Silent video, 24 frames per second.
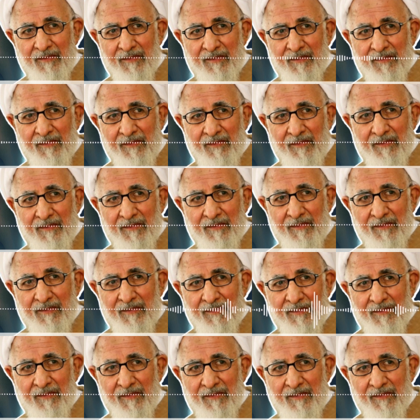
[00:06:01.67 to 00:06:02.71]
those who
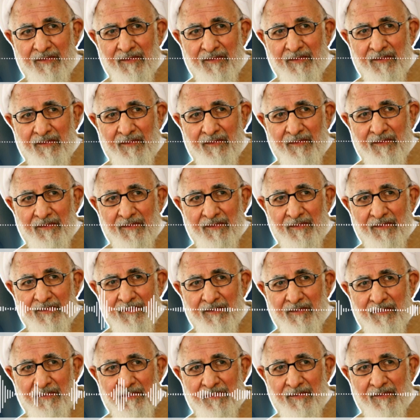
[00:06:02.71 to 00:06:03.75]
just
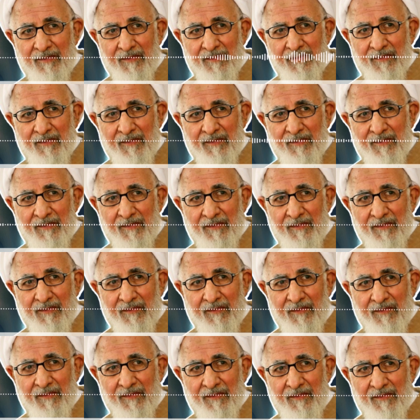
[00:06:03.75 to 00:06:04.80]
overburden
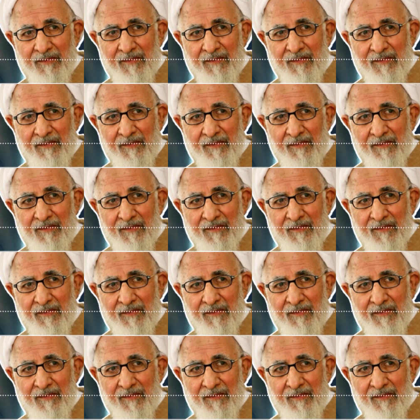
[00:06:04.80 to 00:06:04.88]
themselves.